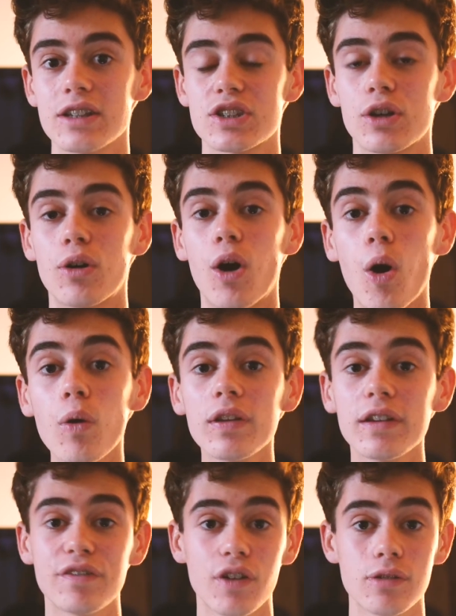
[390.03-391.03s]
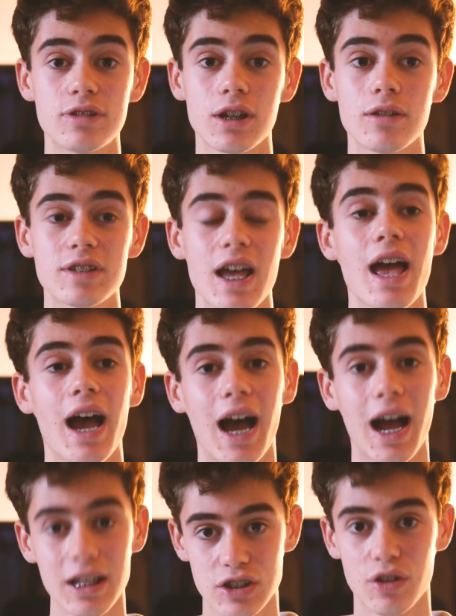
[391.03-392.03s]
So all the photos
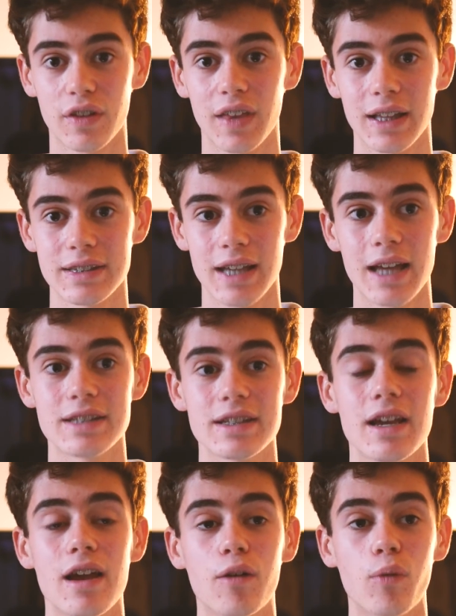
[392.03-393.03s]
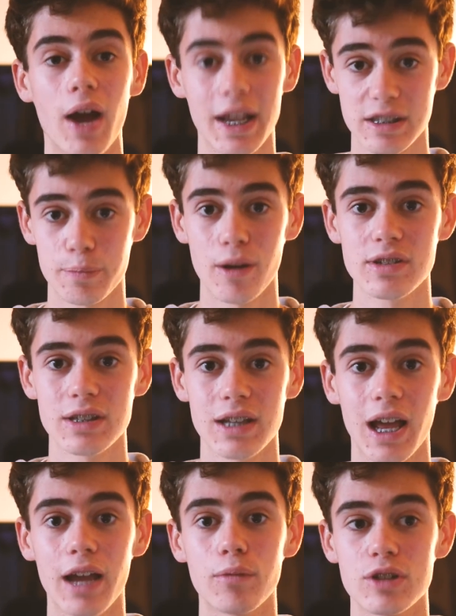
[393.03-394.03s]
I took that dead were exposed to
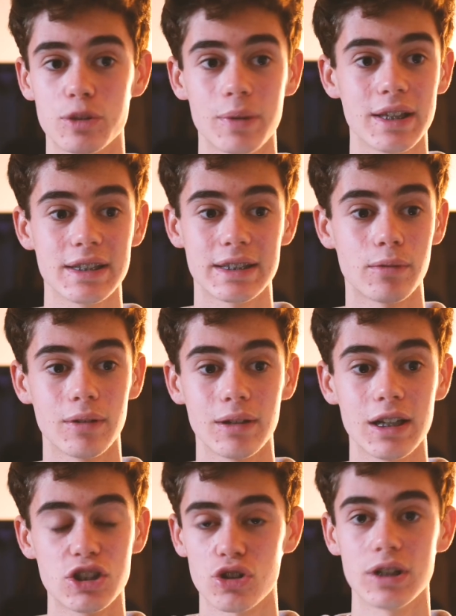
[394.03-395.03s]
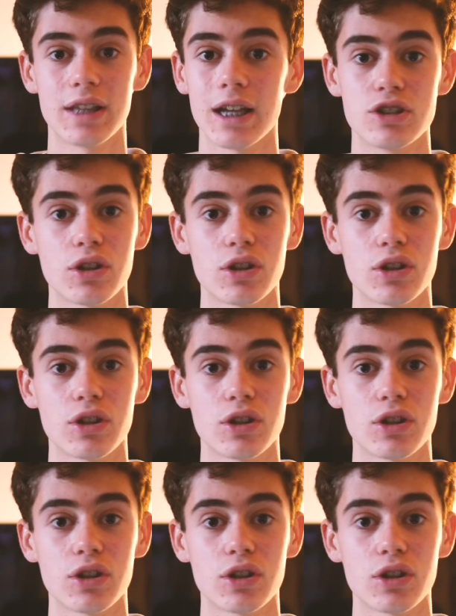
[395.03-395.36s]
light, which means they were literally dead.